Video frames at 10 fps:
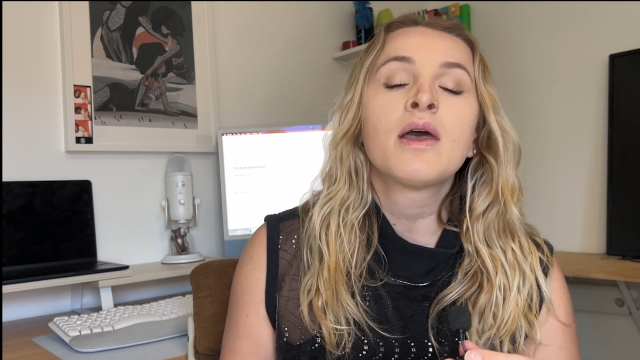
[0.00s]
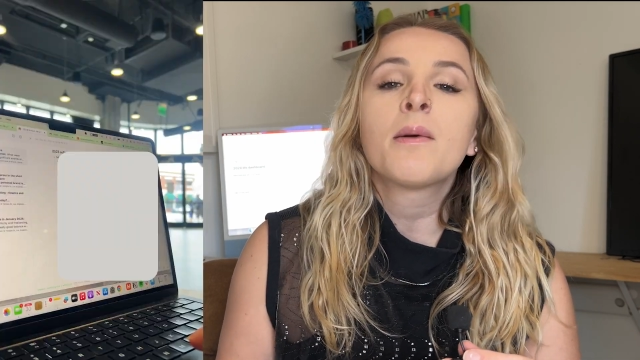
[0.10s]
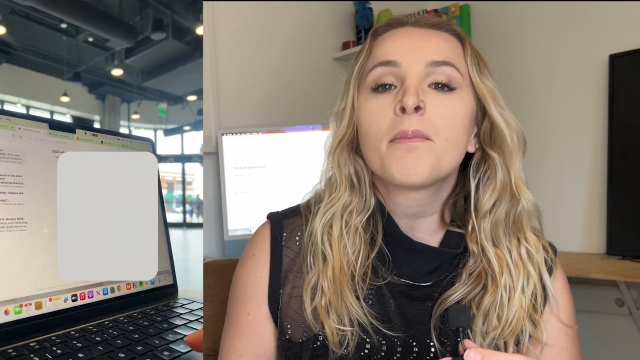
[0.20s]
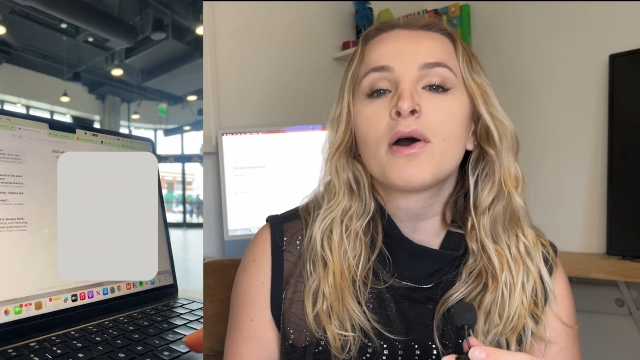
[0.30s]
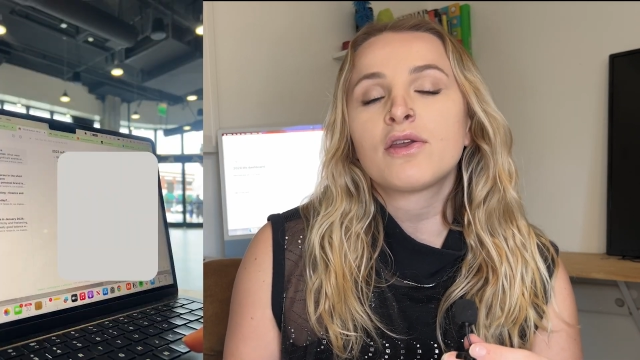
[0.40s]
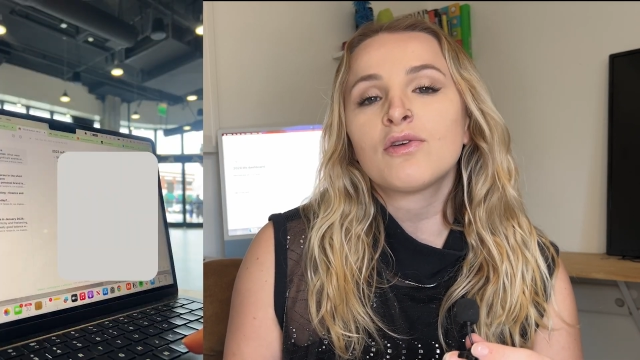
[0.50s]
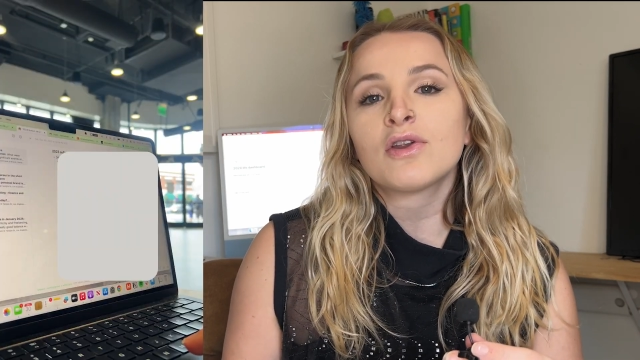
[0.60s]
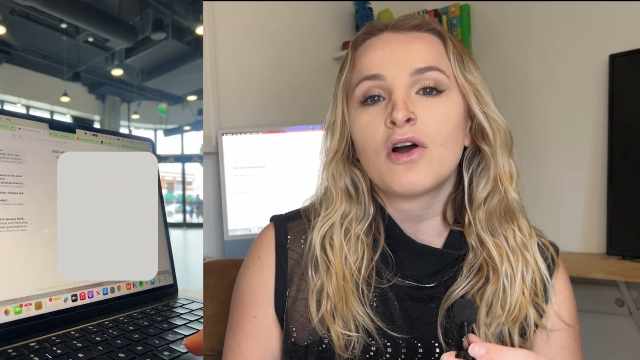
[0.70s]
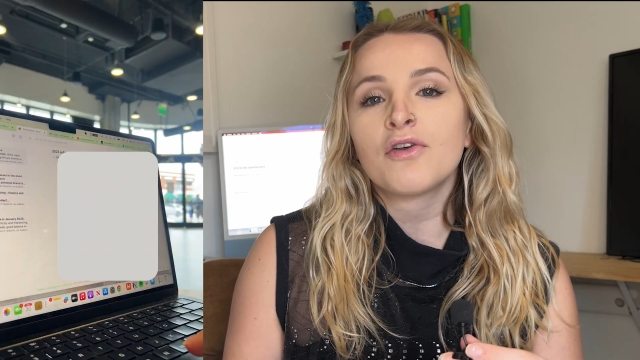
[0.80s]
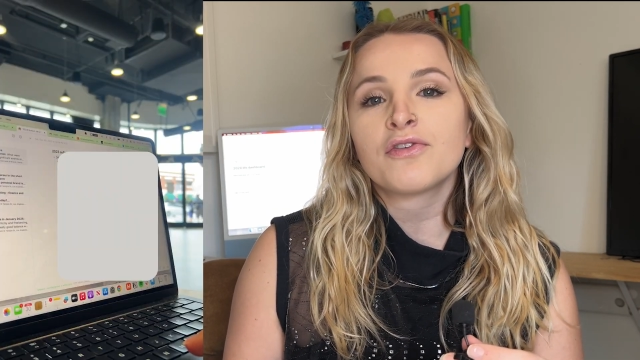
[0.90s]
But you can
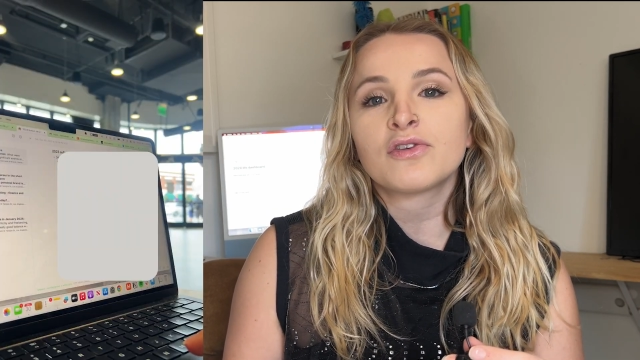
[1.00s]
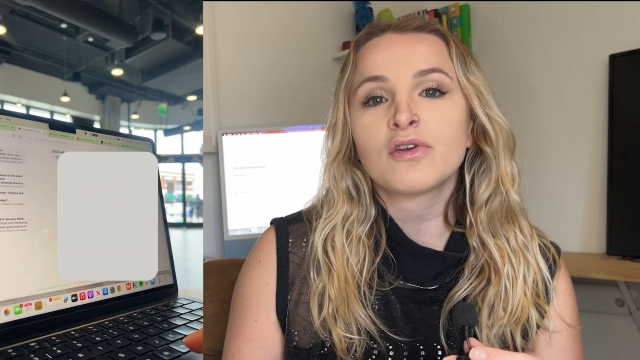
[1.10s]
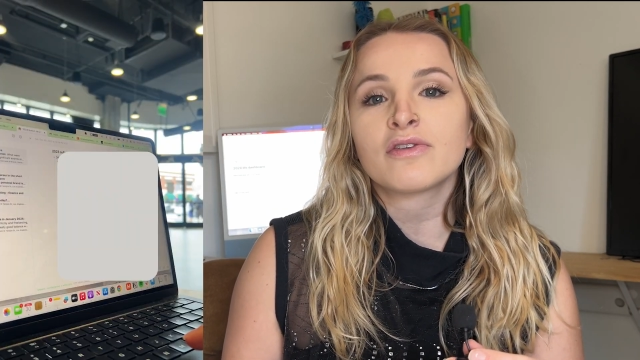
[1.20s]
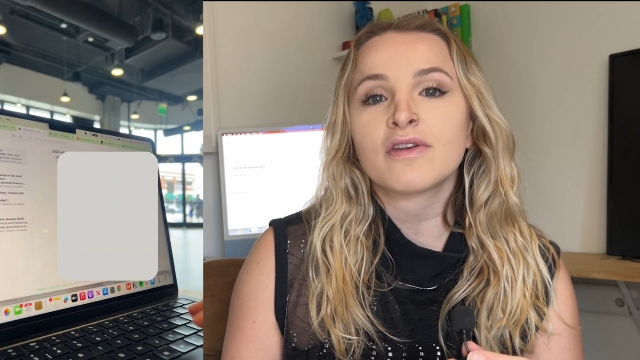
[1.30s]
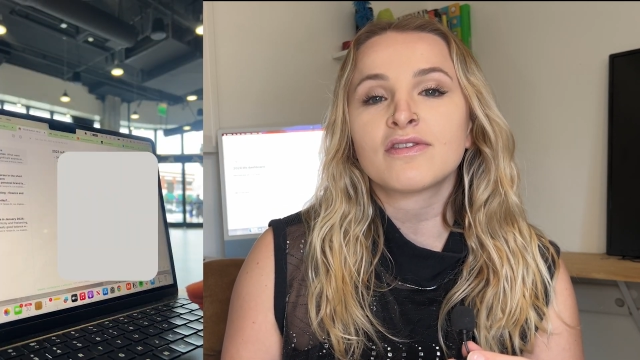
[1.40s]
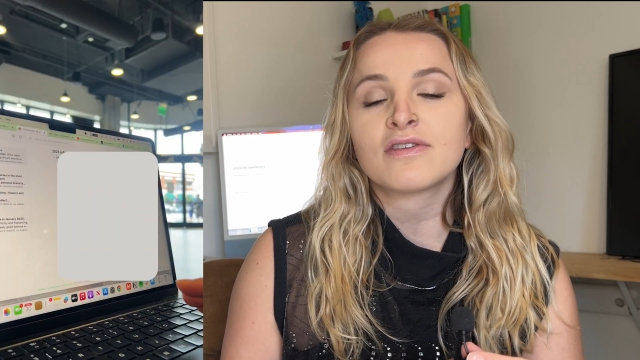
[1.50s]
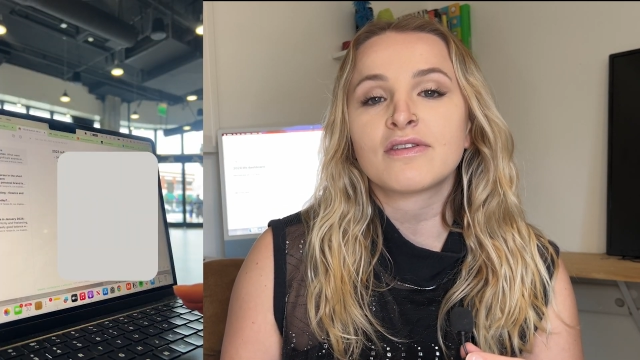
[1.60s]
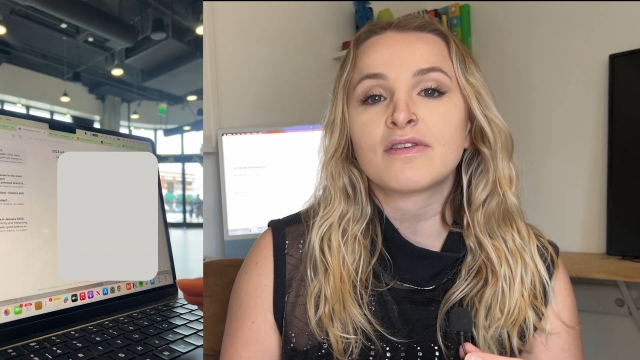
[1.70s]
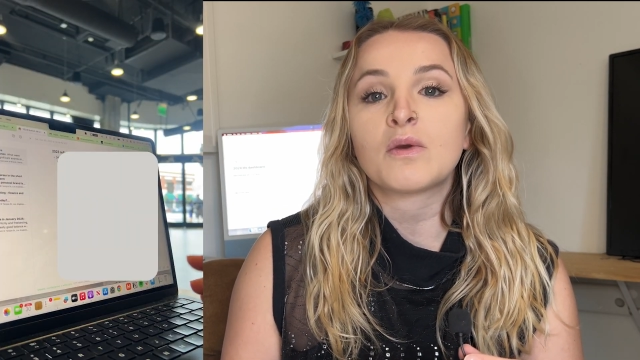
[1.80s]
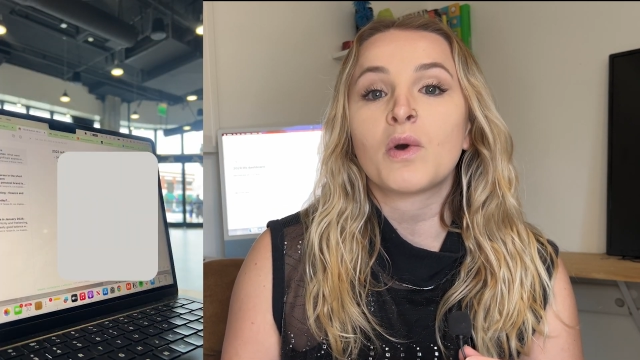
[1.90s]
also use this to
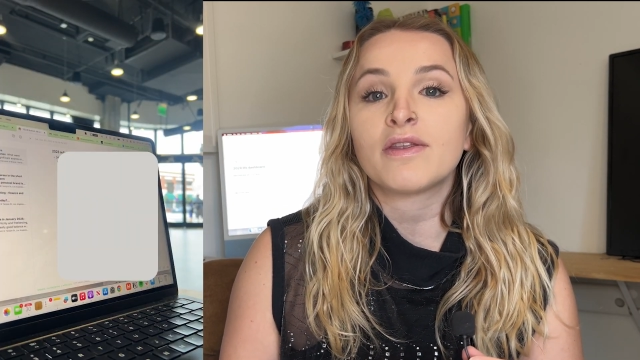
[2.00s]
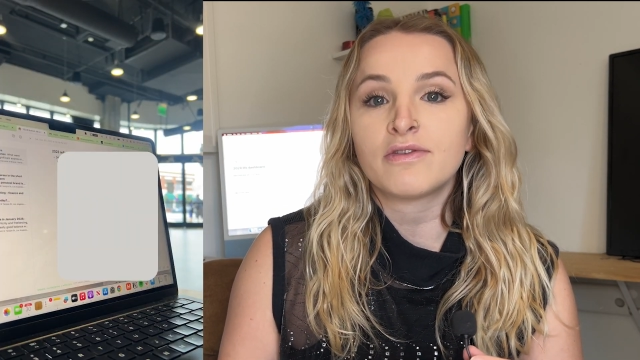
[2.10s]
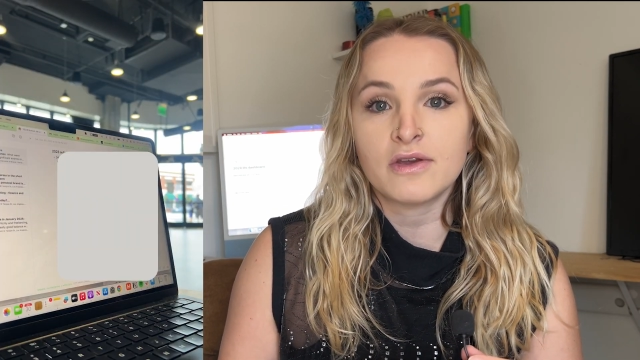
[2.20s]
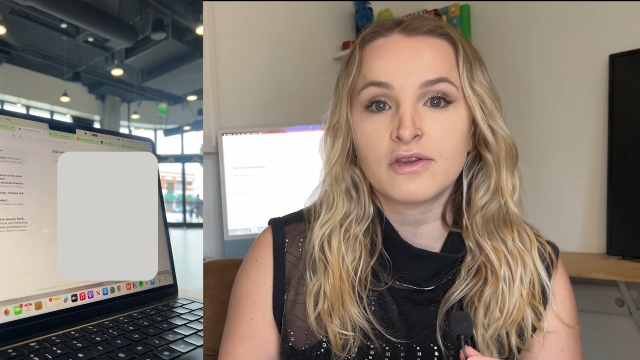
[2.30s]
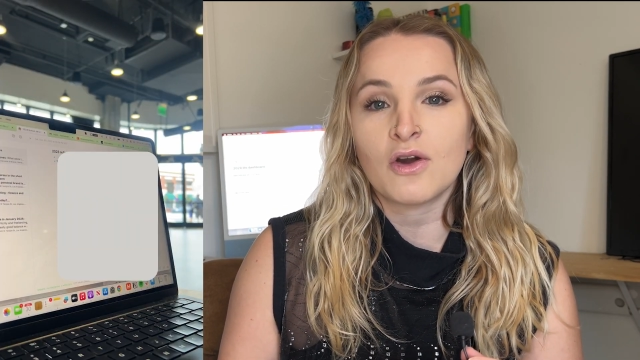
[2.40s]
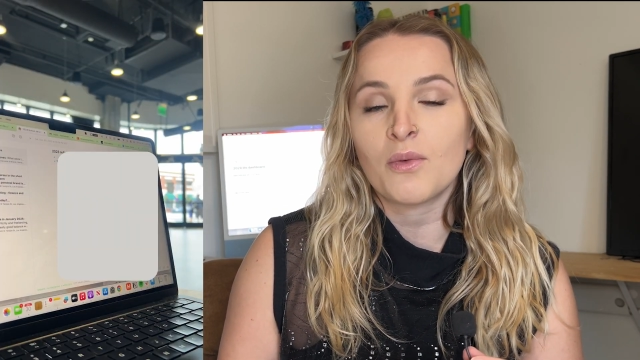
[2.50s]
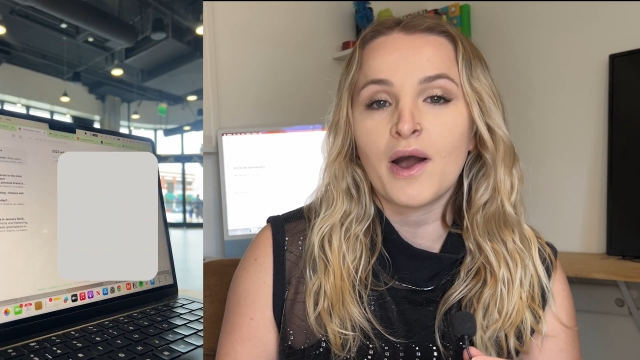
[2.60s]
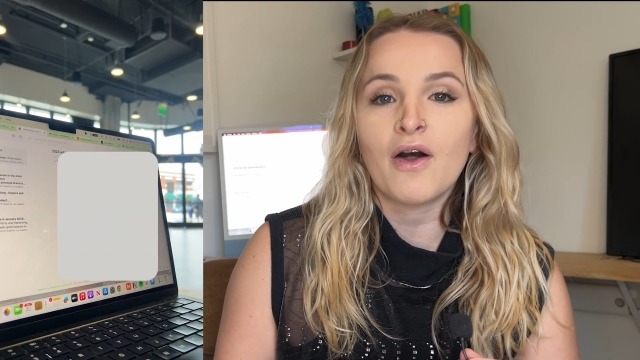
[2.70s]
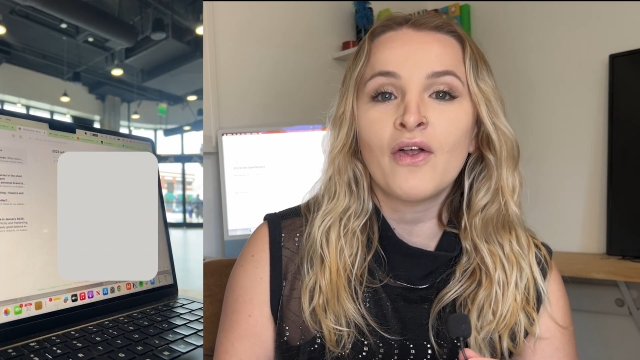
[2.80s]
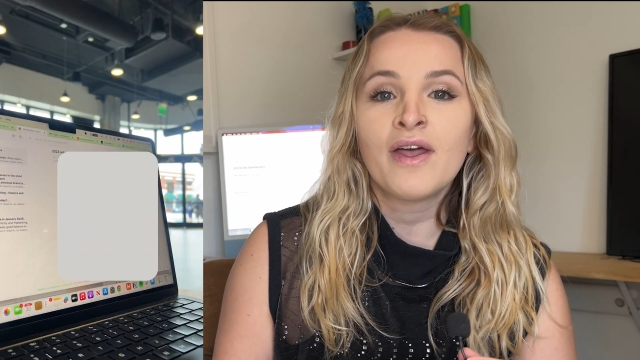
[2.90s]
see what did go
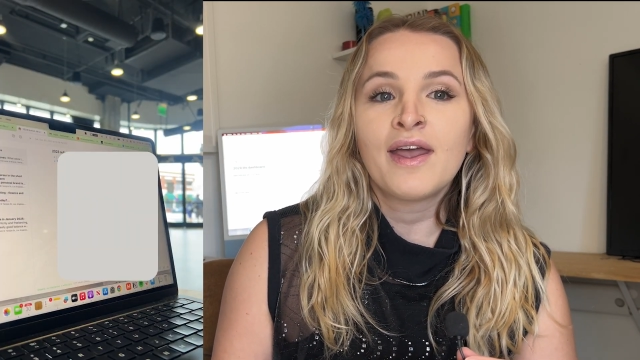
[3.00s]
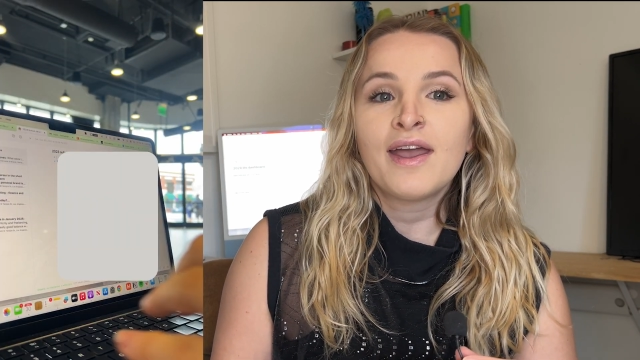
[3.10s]
well.